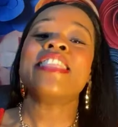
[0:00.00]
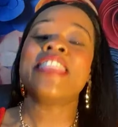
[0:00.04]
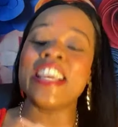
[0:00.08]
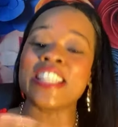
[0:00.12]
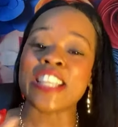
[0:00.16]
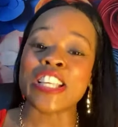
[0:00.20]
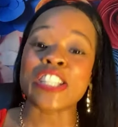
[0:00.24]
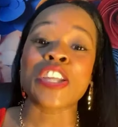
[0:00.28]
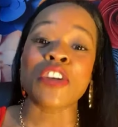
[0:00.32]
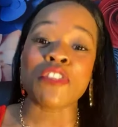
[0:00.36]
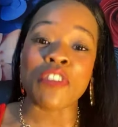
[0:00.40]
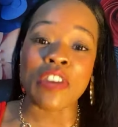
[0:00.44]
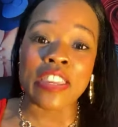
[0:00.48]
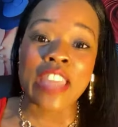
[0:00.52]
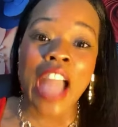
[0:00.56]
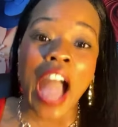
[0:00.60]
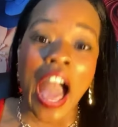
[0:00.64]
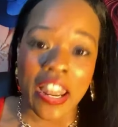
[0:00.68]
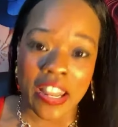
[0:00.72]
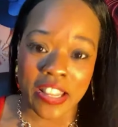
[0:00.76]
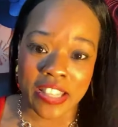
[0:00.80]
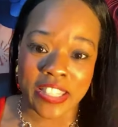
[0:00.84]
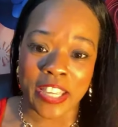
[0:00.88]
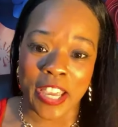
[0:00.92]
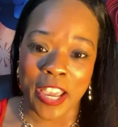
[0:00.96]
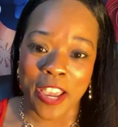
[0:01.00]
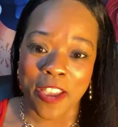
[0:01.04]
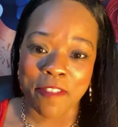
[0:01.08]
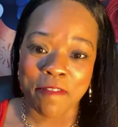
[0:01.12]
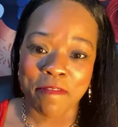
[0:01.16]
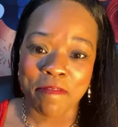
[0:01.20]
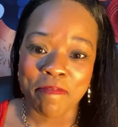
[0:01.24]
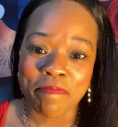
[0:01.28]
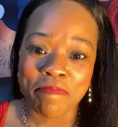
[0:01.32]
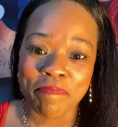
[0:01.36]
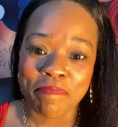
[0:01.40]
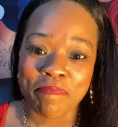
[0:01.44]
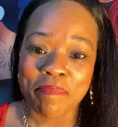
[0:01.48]
This is the reality.
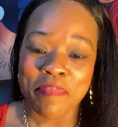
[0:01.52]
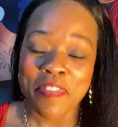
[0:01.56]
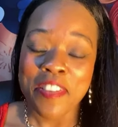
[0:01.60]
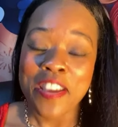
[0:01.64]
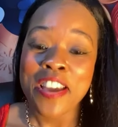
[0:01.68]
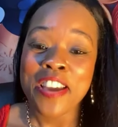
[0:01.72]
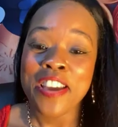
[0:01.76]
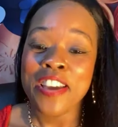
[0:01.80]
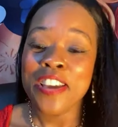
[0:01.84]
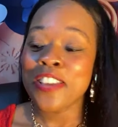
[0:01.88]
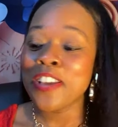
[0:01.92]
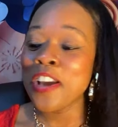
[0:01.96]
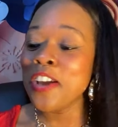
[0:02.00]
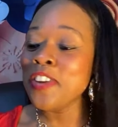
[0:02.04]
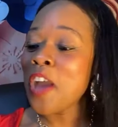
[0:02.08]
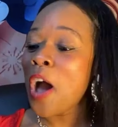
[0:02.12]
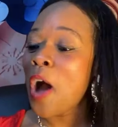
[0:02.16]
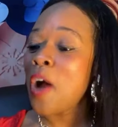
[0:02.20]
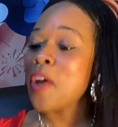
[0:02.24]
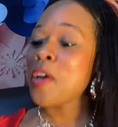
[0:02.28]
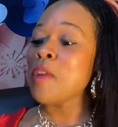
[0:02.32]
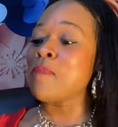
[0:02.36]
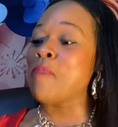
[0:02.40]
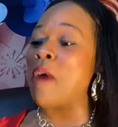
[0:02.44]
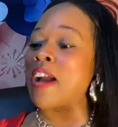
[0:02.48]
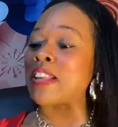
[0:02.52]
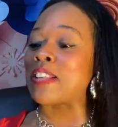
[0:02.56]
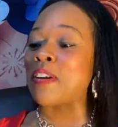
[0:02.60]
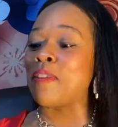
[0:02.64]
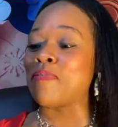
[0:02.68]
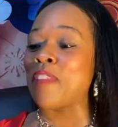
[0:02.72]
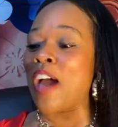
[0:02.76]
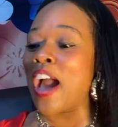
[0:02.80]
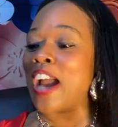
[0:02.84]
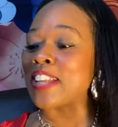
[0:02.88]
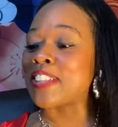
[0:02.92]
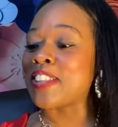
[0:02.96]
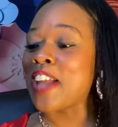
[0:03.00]
You know, you buy
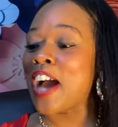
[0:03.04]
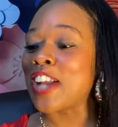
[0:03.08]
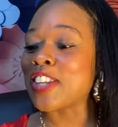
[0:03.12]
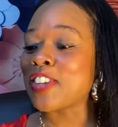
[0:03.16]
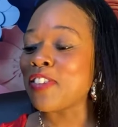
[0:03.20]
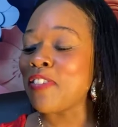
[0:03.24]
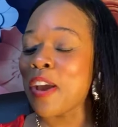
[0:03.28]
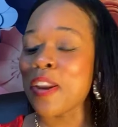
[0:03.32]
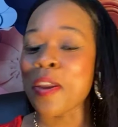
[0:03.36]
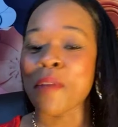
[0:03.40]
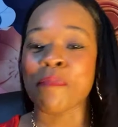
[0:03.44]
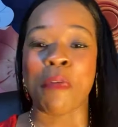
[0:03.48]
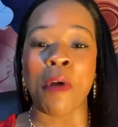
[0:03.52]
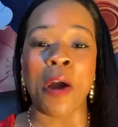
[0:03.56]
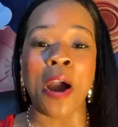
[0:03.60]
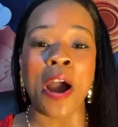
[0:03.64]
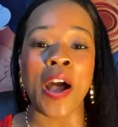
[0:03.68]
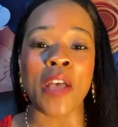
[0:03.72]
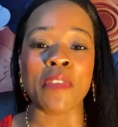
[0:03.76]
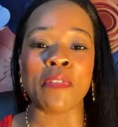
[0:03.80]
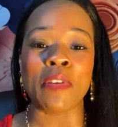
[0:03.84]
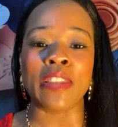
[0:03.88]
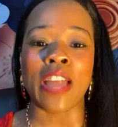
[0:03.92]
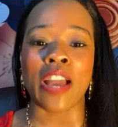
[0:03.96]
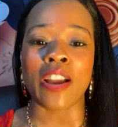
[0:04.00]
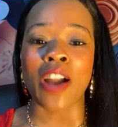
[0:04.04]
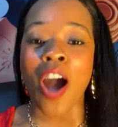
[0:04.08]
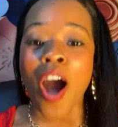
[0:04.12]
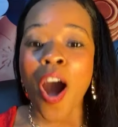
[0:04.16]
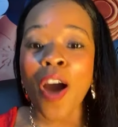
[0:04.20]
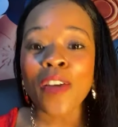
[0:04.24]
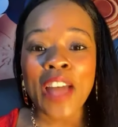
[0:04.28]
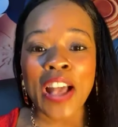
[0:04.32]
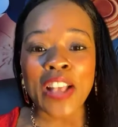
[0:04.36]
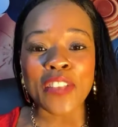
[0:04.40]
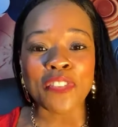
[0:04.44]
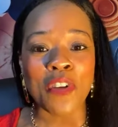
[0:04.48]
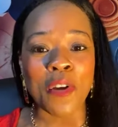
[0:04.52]
some nice lingerie, the poor husband like,
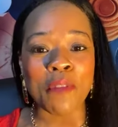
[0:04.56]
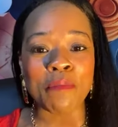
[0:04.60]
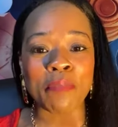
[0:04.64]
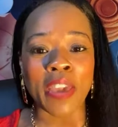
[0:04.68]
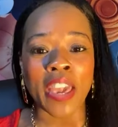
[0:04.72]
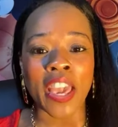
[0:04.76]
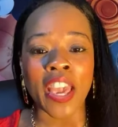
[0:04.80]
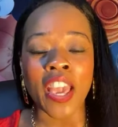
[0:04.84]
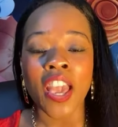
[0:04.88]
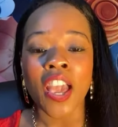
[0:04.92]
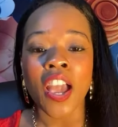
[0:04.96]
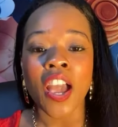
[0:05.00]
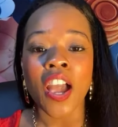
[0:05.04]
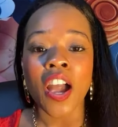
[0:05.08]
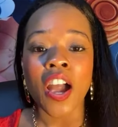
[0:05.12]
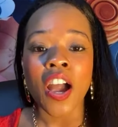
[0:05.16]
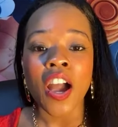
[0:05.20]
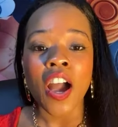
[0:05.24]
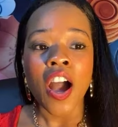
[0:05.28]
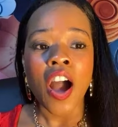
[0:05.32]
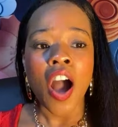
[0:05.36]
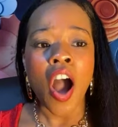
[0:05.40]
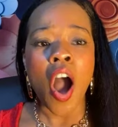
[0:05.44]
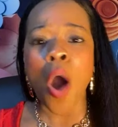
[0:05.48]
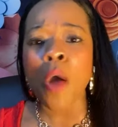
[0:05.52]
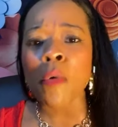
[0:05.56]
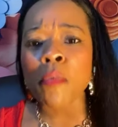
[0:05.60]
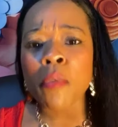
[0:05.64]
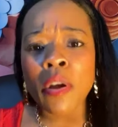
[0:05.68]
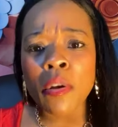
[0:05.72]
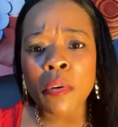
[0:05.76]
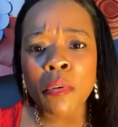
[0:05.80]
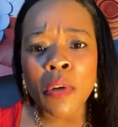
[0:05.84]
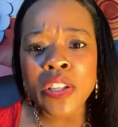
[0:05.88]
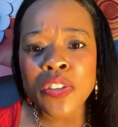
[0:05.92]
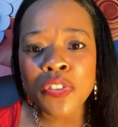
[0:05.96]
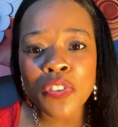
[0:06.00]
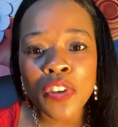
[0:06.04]
"Oh, that's for me."
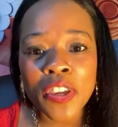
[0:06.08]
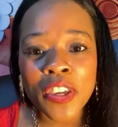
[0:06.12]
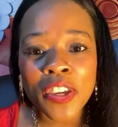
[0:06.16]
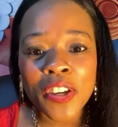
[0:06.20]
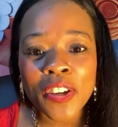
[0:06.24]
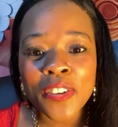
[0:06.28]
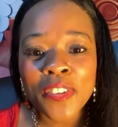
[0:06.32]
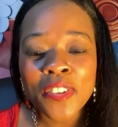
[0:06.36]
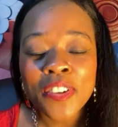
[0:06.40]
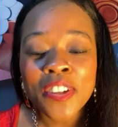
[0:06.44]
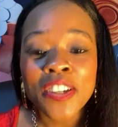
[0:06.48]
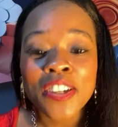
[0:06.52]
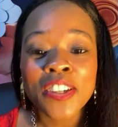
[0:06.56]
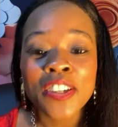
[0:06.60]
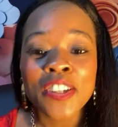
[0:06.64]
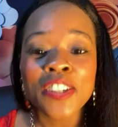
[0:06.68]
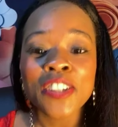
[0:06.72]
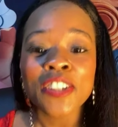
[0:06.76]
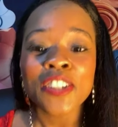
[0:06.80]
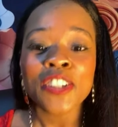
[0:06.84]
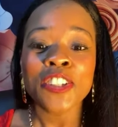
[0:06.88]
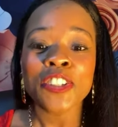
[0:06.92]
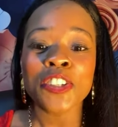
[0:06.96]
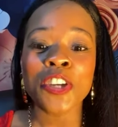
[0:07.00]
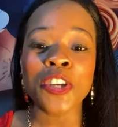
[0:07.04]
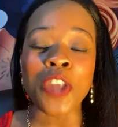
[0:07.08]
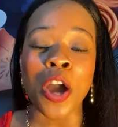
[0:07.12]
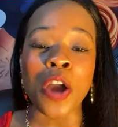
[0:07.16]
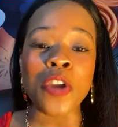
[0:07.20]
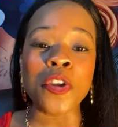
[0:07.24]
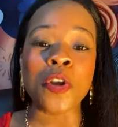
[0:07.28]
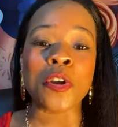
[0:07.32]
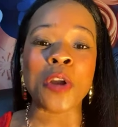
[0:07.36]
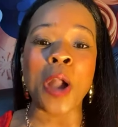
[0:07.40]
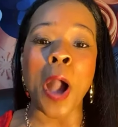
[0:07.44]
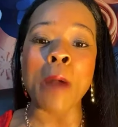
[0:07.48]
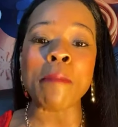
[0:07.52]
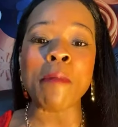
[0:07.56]
Oh, what's for you? You know,
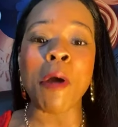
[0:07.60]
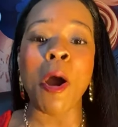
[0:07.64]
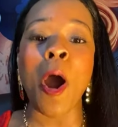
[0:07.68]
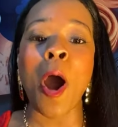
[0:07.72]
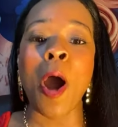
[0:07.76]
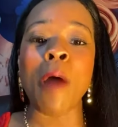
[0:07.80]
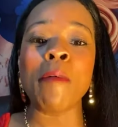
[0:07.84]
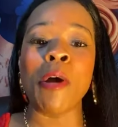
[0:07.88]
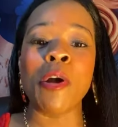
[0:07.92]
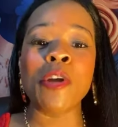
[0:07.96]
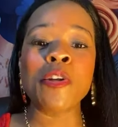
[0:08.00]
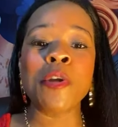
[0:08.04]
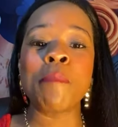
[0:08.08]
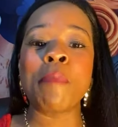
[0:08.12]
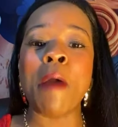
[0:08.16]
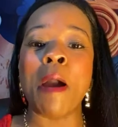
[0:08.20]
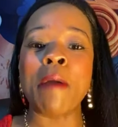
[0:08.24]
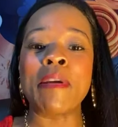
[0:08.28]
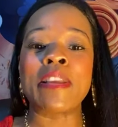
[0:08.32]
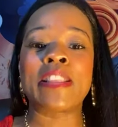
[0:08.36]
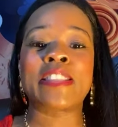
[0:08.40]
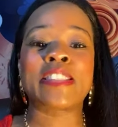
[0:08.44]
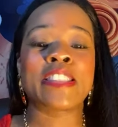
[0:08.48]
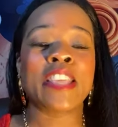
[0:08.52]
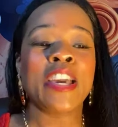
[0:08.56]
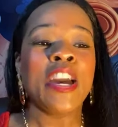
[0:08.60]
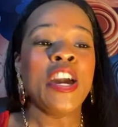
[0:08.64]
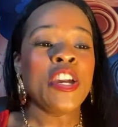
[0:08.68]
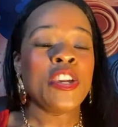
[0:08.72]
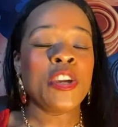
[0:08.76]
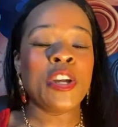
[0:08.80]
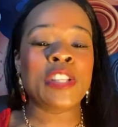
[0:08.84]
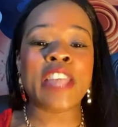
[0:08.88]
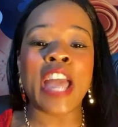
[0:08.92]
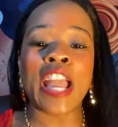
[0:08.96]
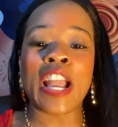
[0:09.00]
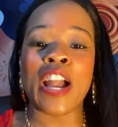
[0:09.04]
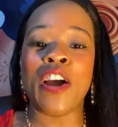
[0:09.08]
you come home or you probably
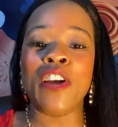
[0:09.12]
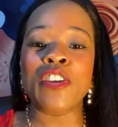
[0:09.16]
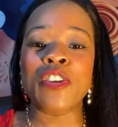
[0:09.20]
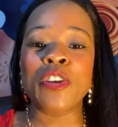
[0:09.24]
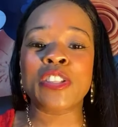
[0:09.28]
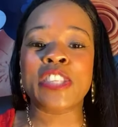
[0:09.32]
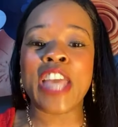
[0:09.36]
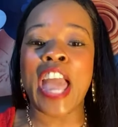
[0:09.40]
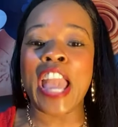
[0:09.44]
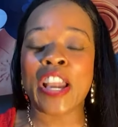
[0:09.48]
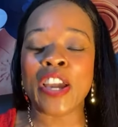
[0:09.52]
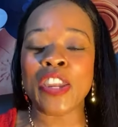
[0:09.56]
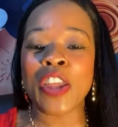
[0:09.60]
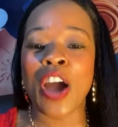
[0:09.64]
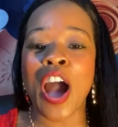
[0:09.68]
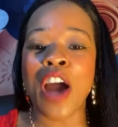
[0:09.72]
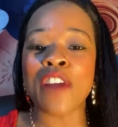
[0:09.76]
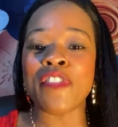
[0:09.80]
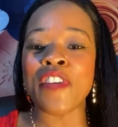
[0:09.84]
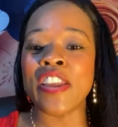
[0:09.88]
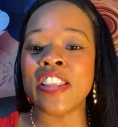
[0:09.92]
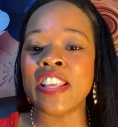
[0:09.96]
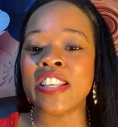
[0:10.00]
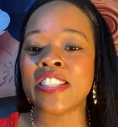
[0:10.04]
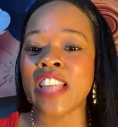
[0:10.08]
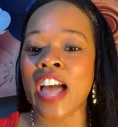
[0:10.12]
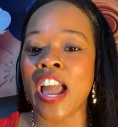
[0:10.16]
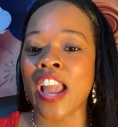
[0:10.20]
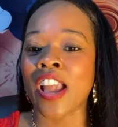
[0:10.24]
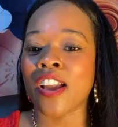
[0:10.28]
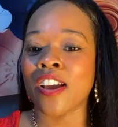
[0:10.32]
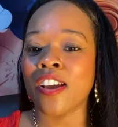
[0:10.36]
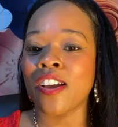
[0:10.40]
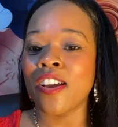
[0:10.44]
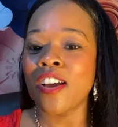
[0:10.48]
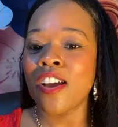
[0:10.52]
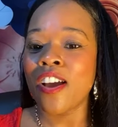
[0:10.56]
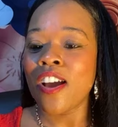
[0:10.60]
you take out you take it off, and he's
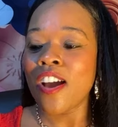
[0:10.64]
like,